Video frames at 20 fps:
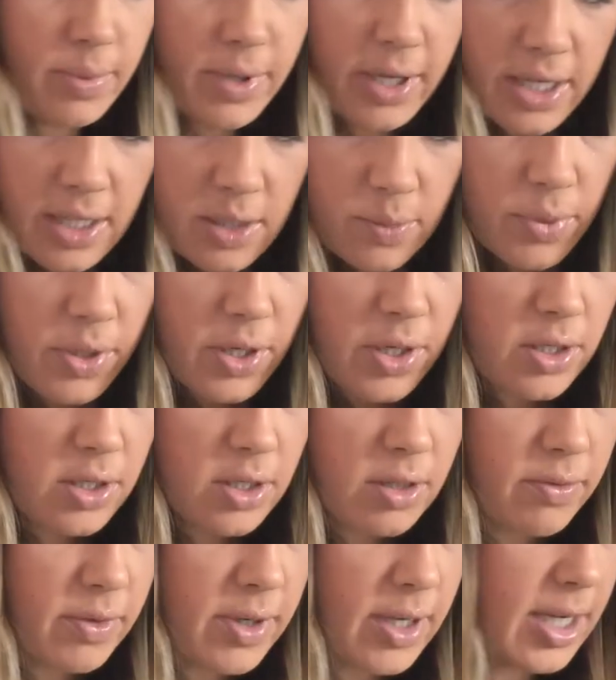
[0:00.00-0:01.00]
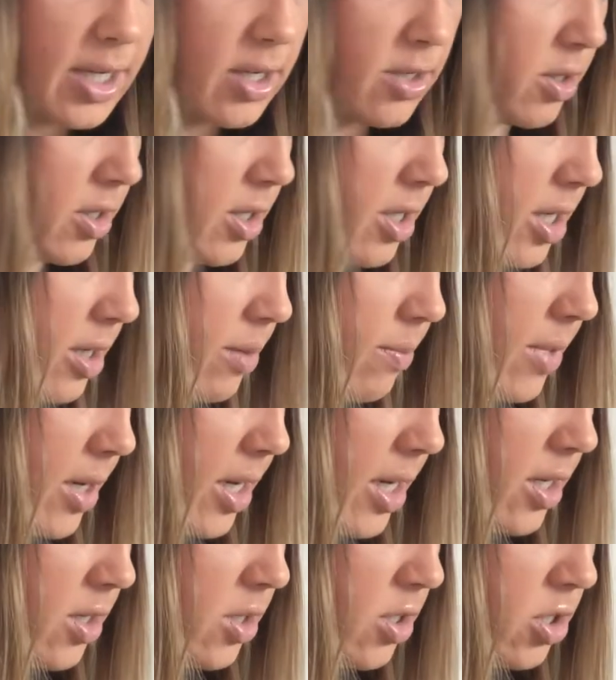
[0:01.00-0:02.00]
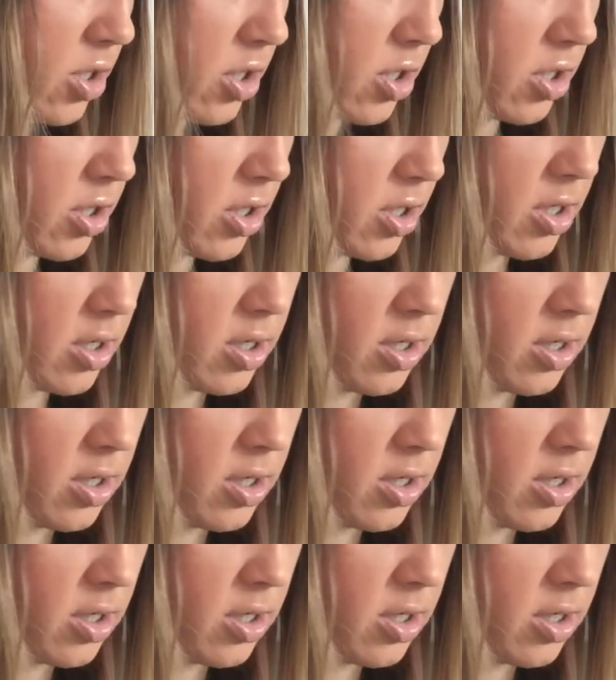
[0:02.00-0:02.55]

bit because I really don't need much.